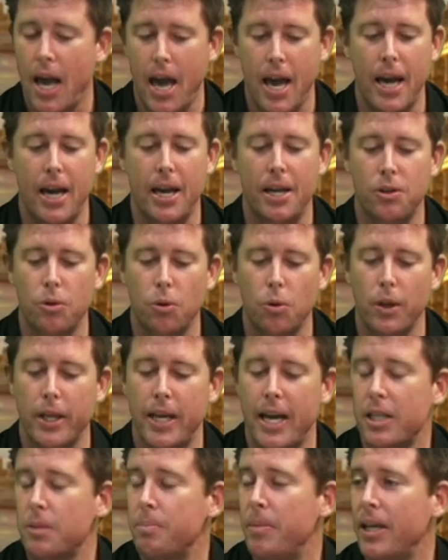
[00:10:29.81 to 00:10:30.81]
and all
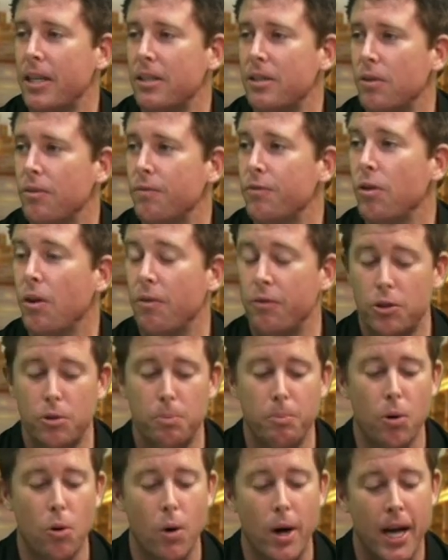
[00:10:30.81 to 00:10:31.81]
the aspects of
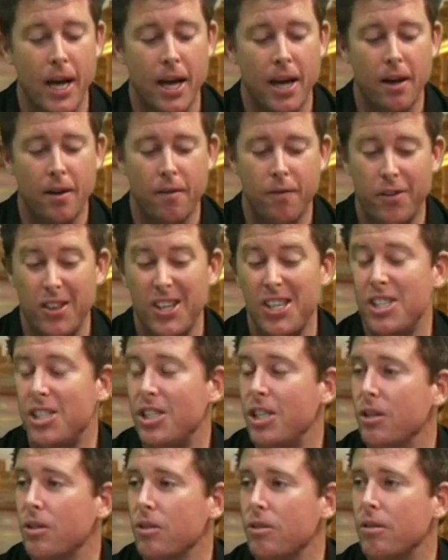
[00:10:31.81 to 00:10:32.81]
sport for
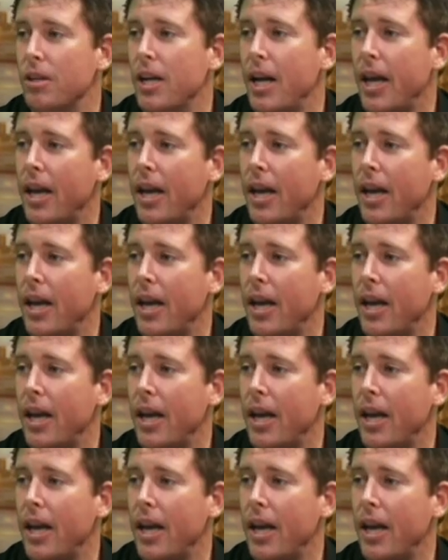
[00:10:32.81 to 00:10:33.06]
these children.